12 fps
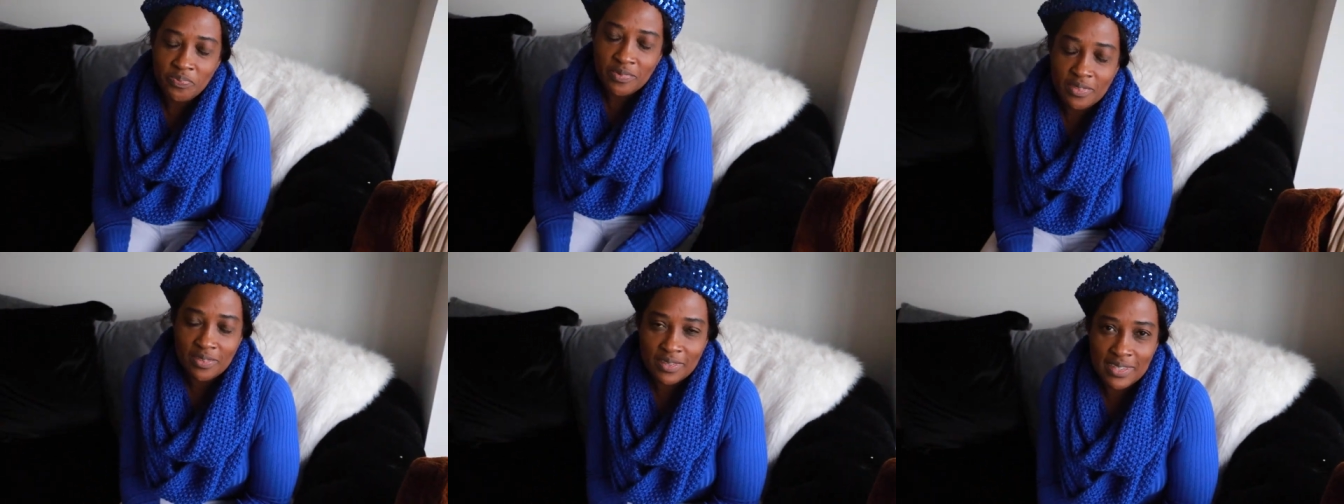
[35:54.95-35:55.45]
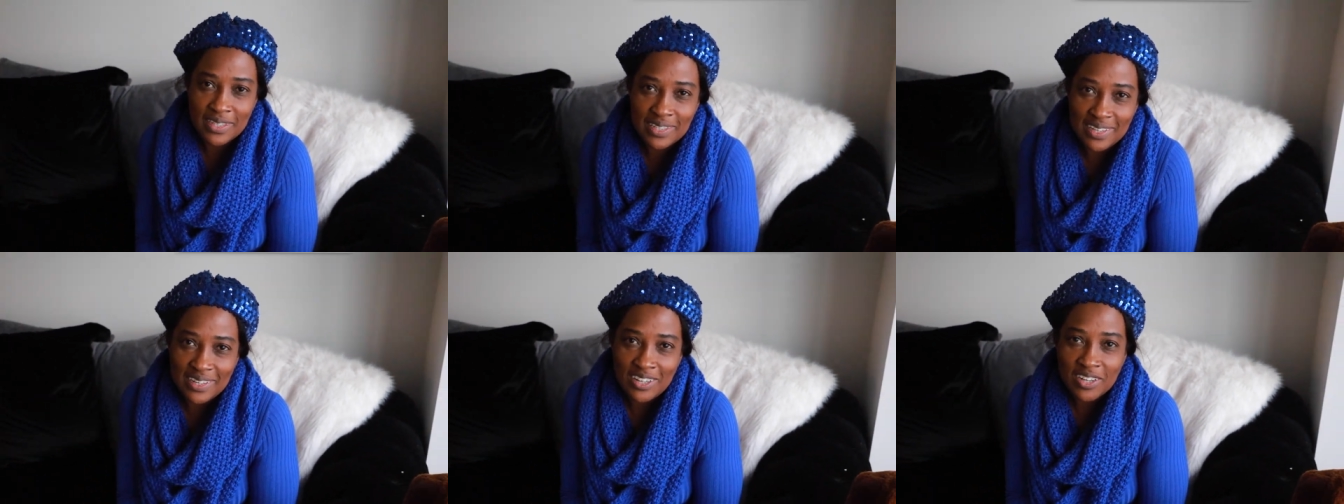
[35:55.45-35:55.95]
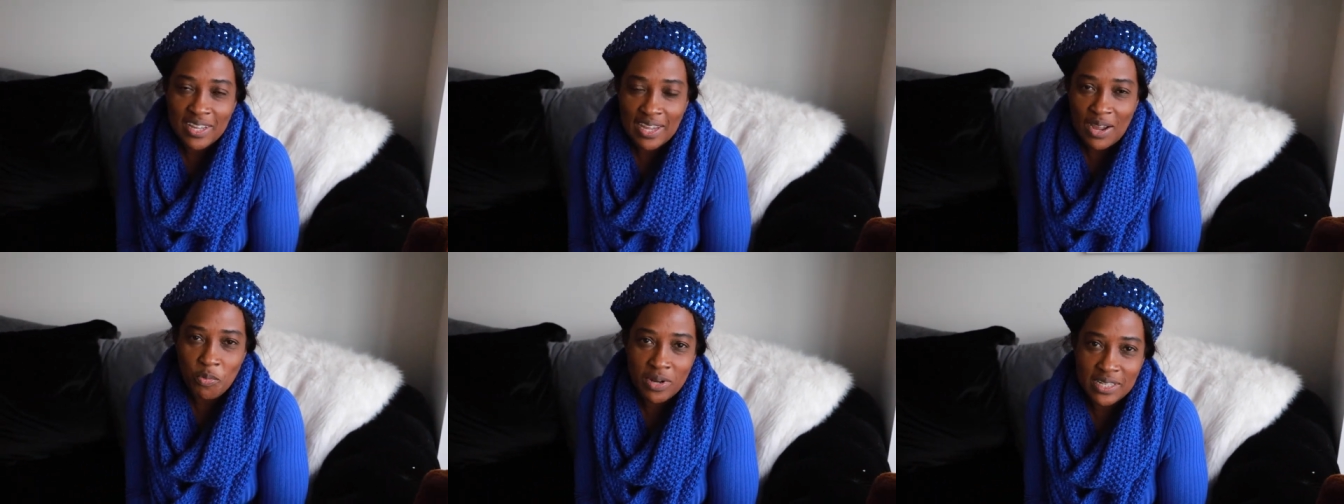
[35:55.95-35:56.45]
More money. Okay,
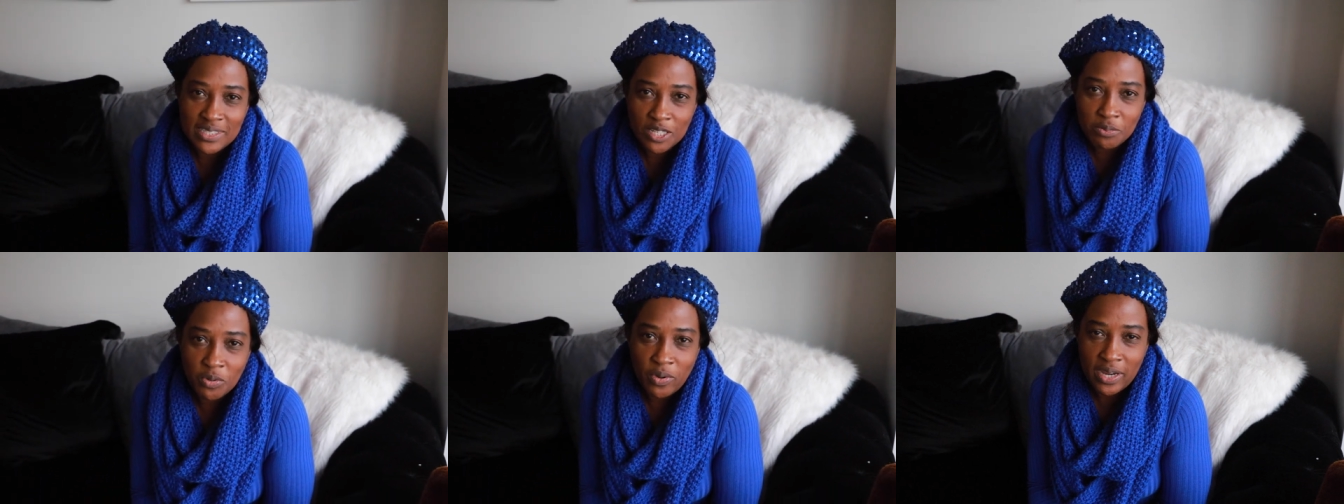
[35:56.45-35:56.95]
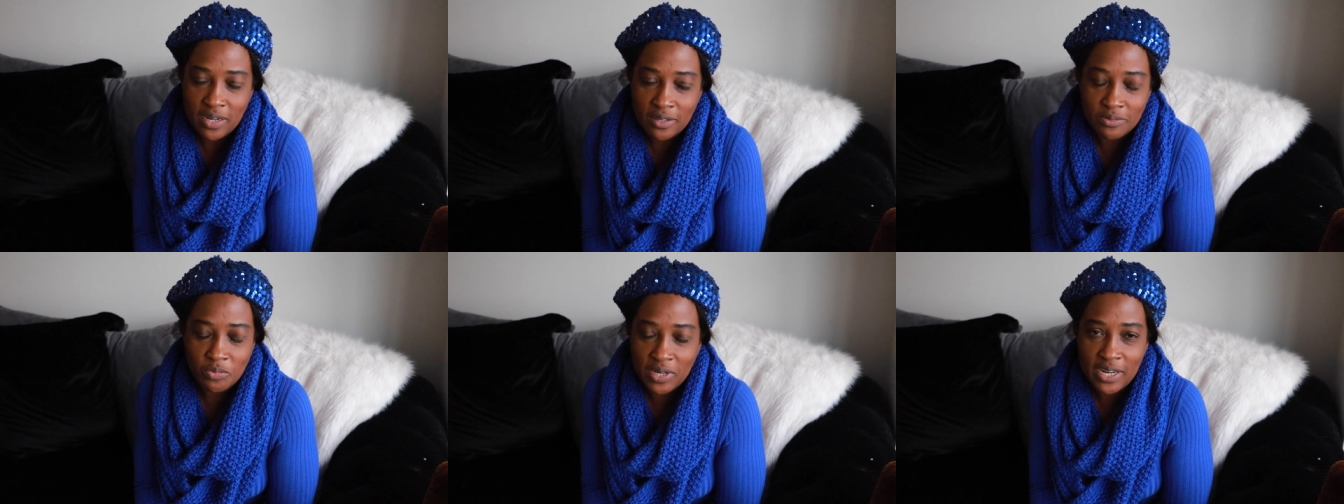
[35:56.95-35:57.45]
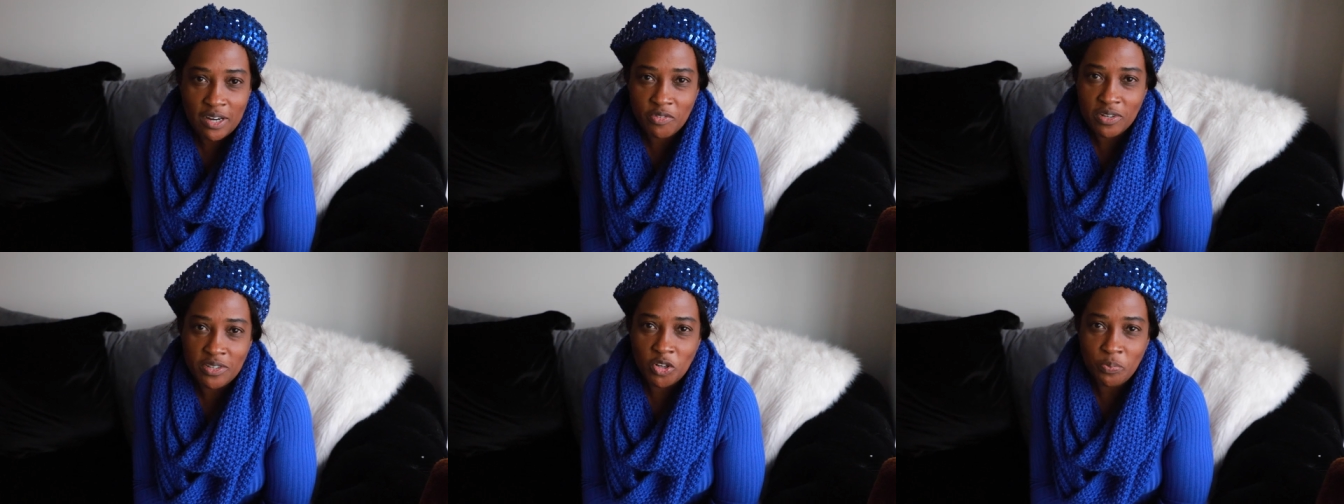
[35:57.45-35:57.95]
I went and tipped the waiter.
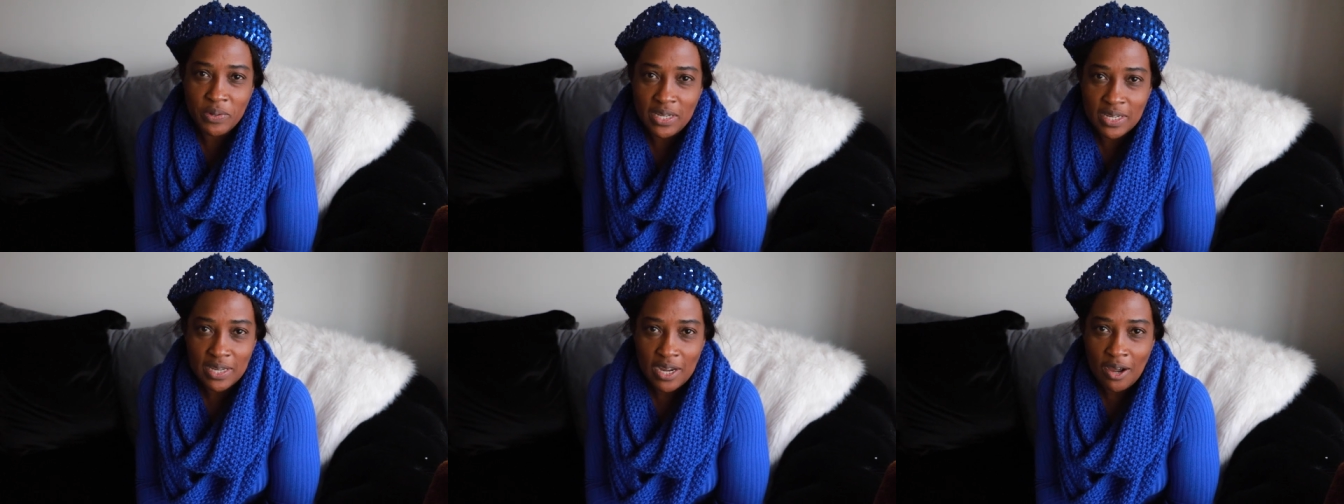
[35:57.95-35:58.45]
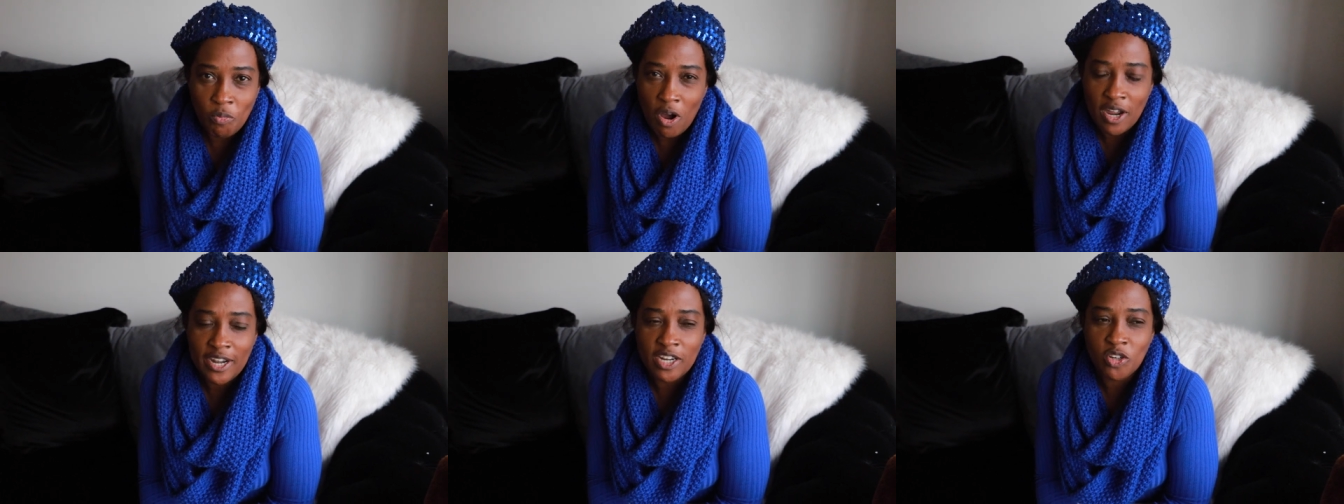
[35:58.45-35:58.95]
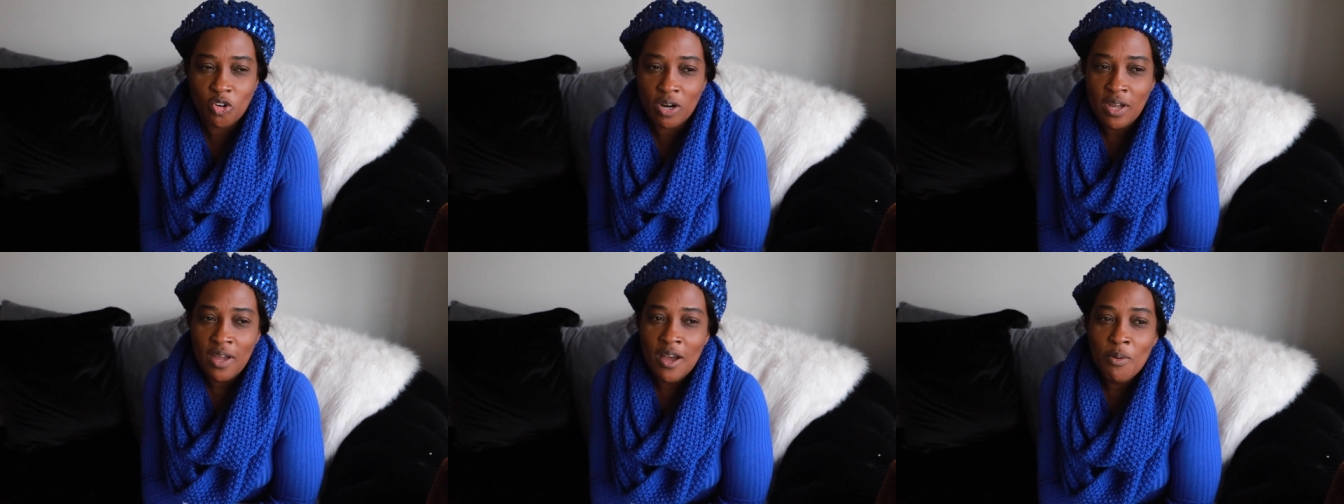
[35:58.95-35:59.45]
Whatever, no biggie. I'm walking out the
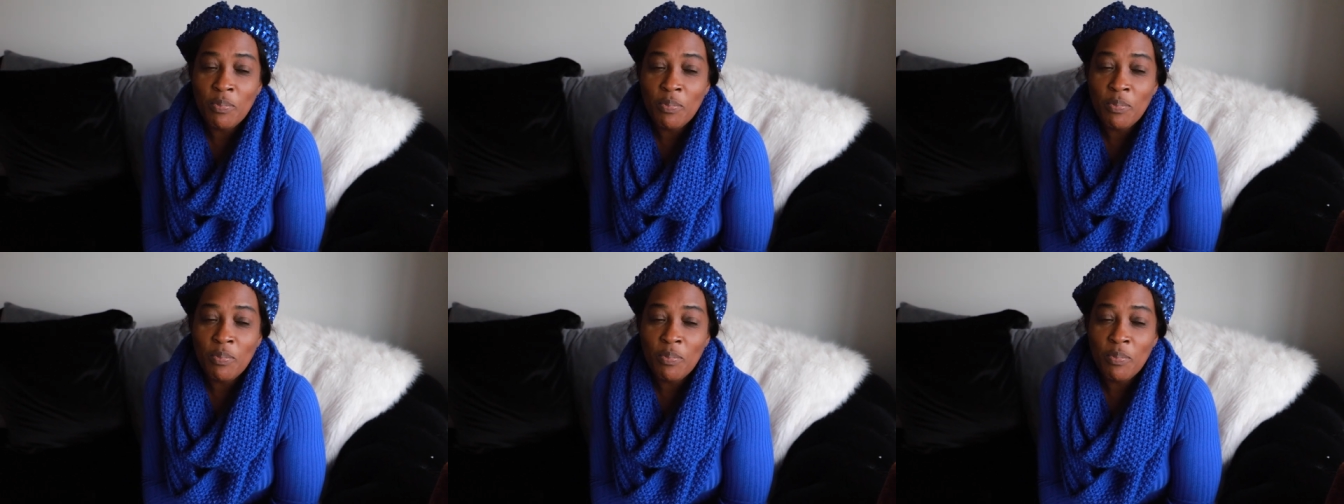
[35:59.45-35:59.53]
door.